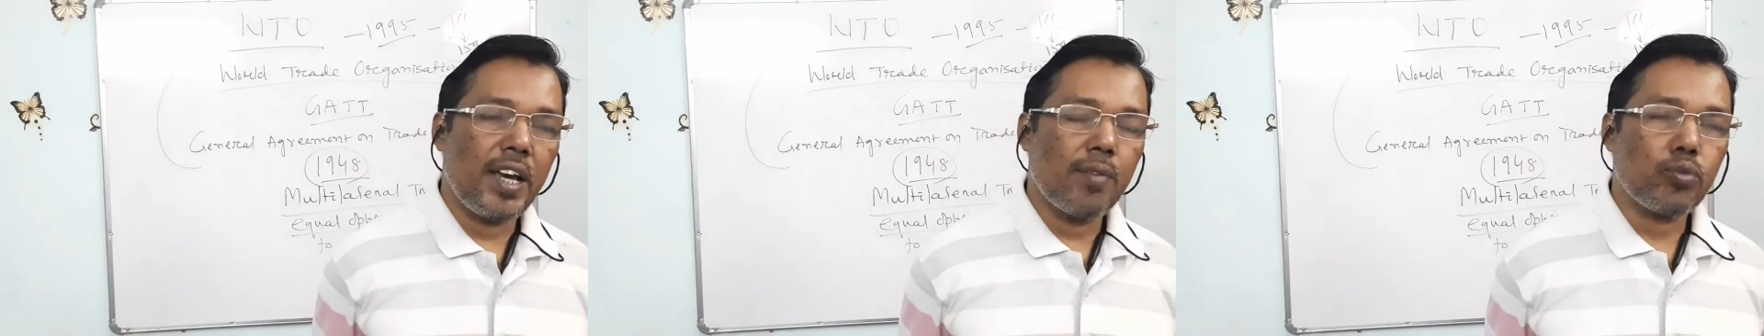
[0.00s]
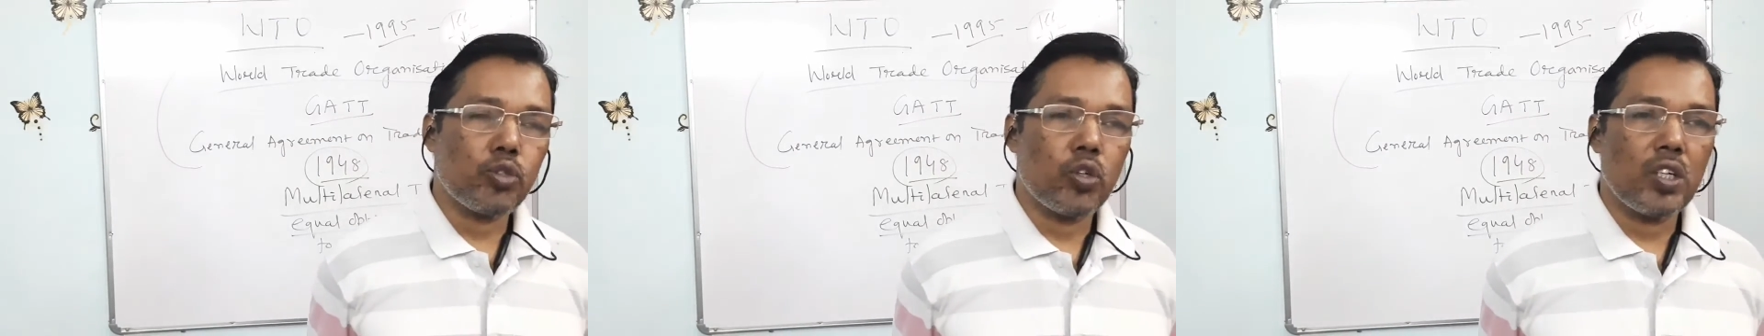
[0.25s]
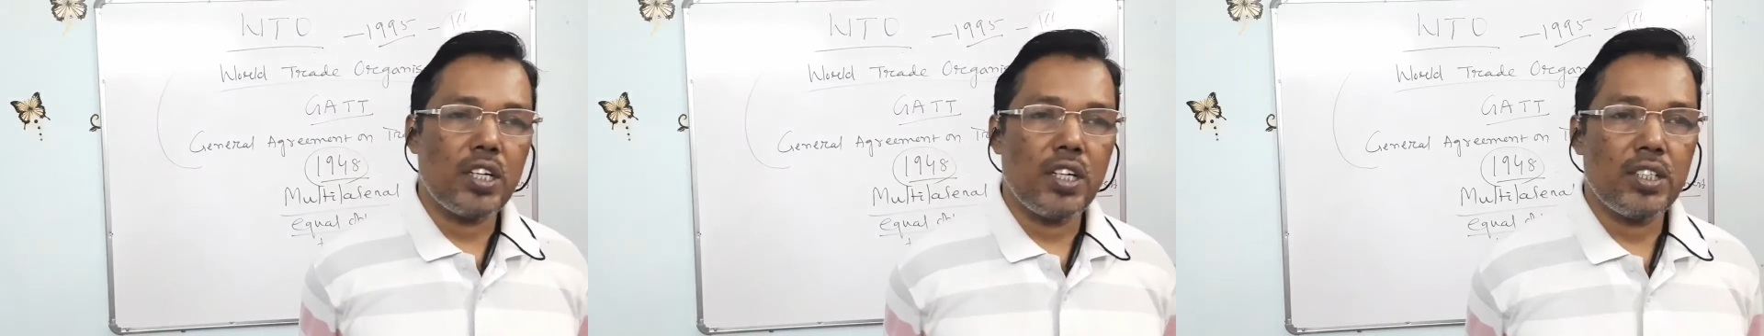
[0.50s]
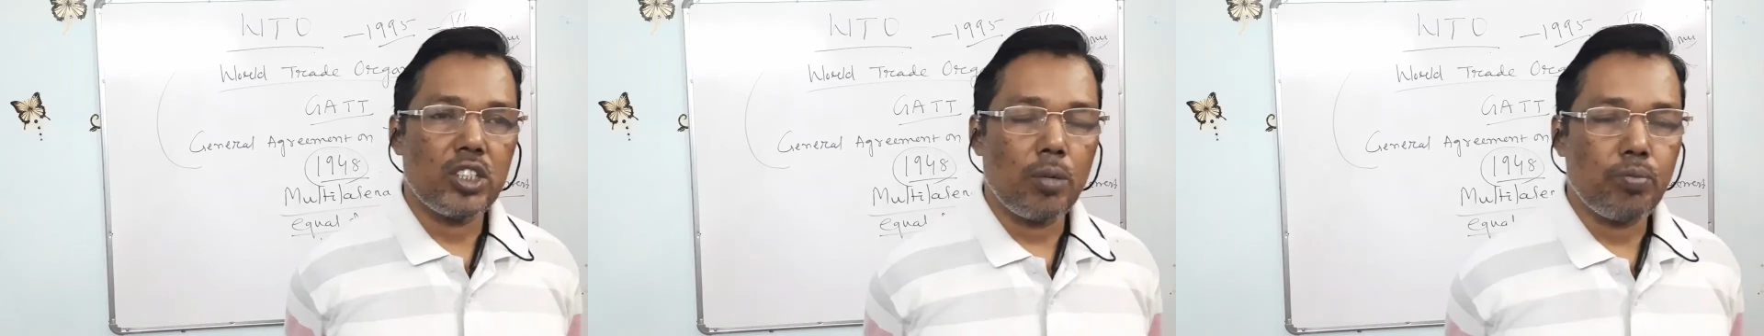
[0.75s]
absolutely
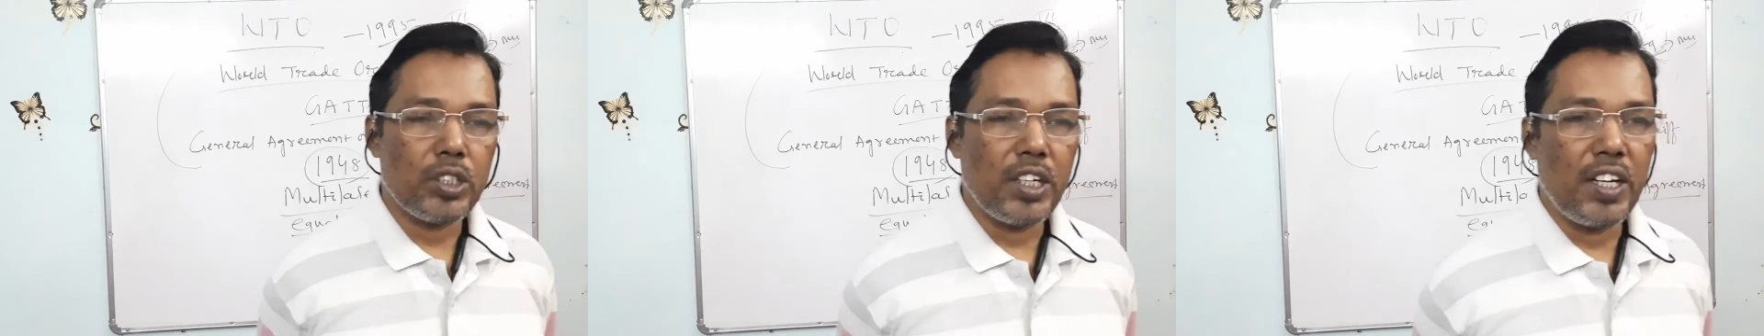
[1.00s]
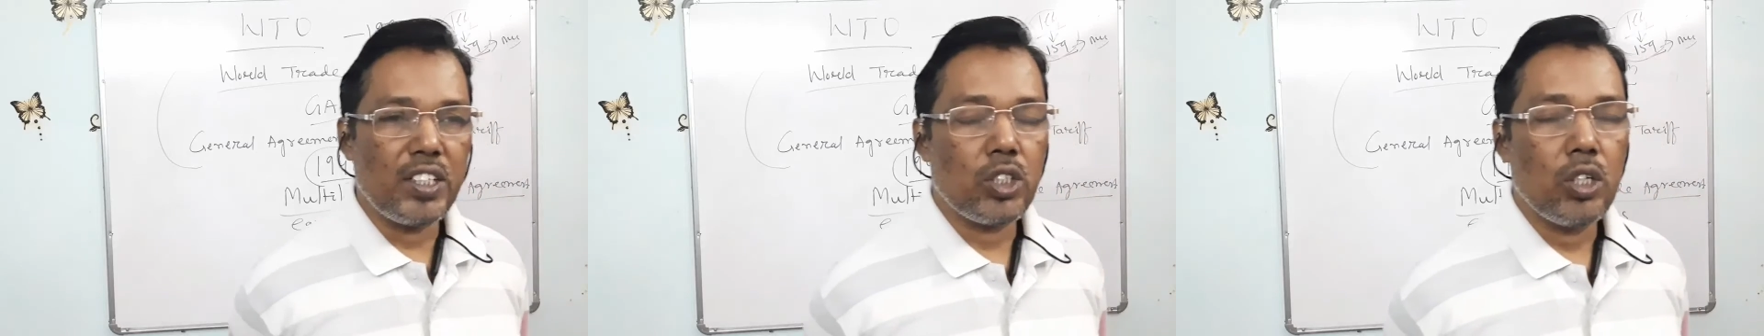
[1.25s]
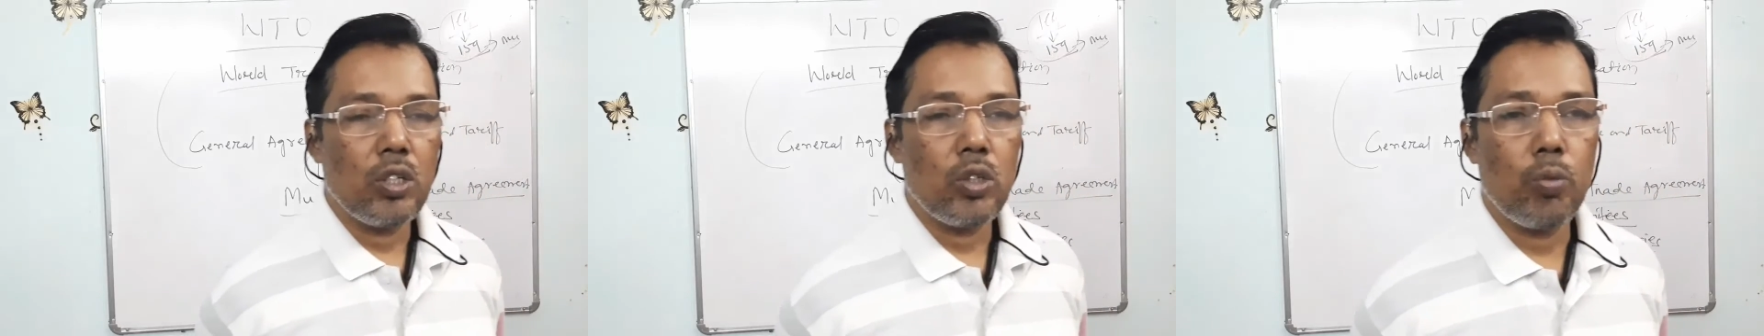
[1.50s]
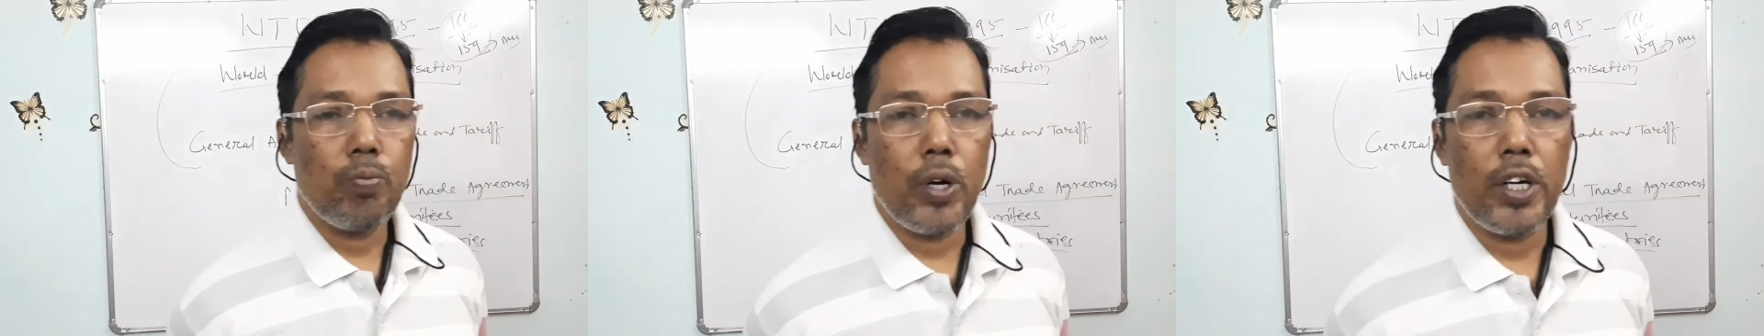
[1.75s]
subsidies to
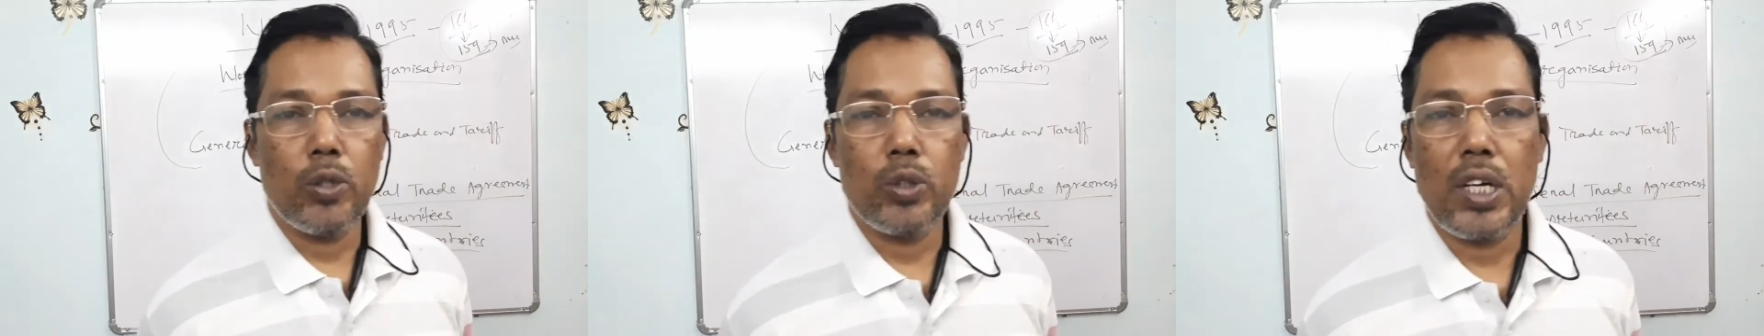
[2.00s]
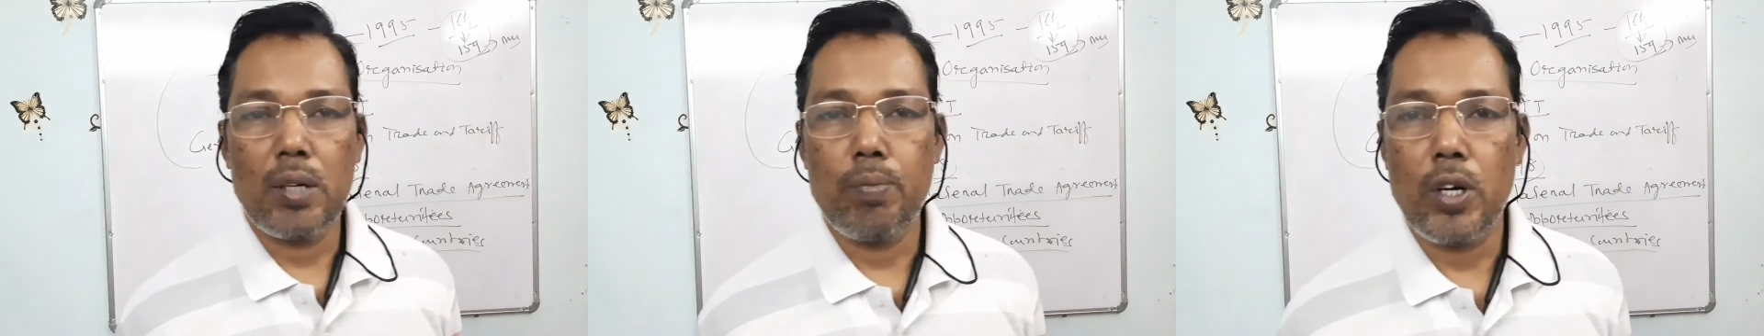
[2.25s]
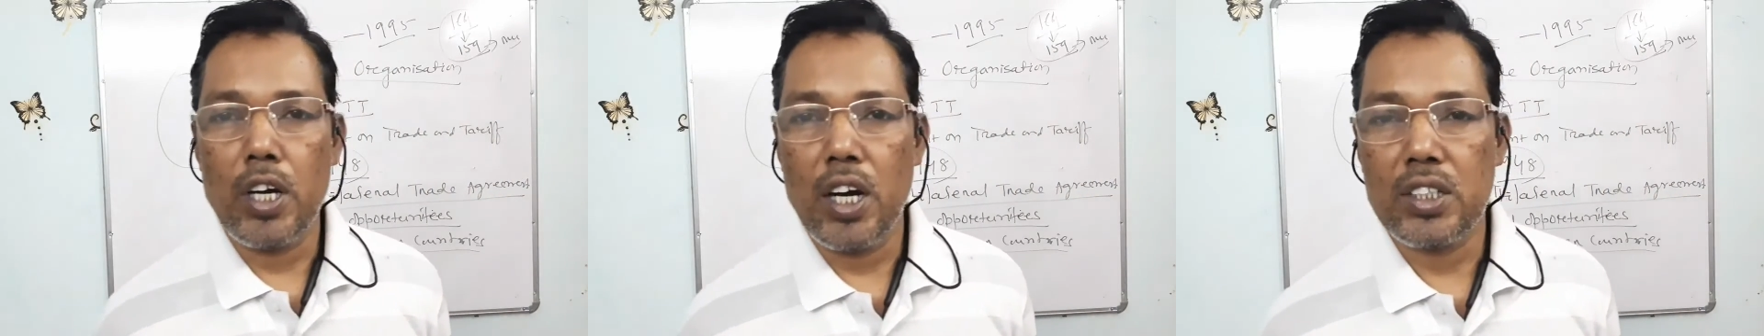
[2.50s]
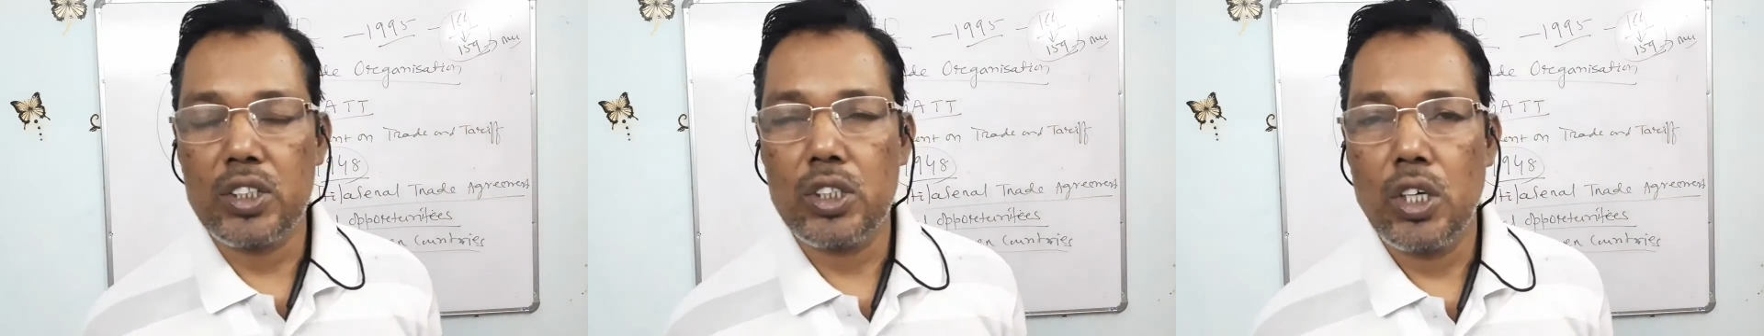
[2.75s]
produce their
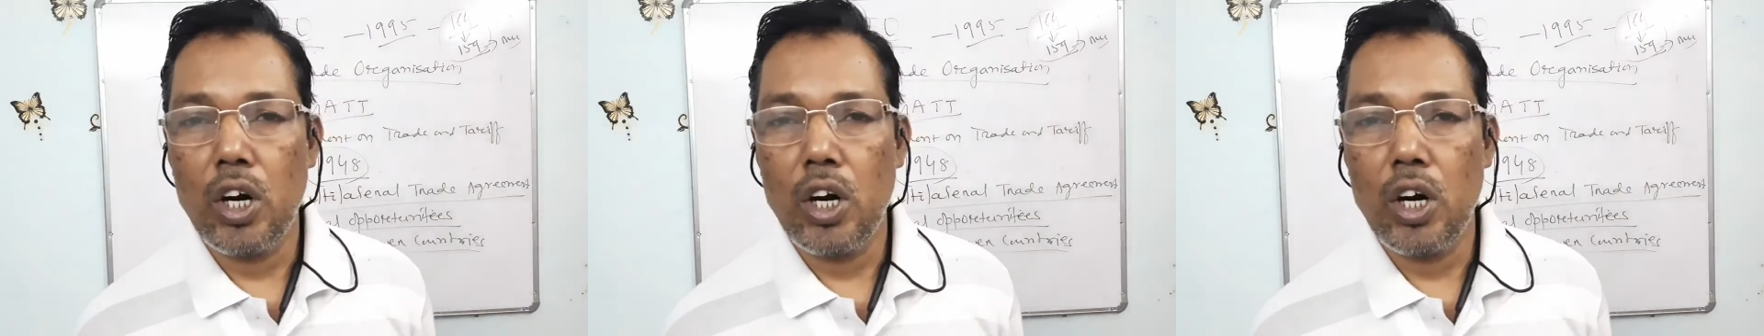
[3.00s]
products,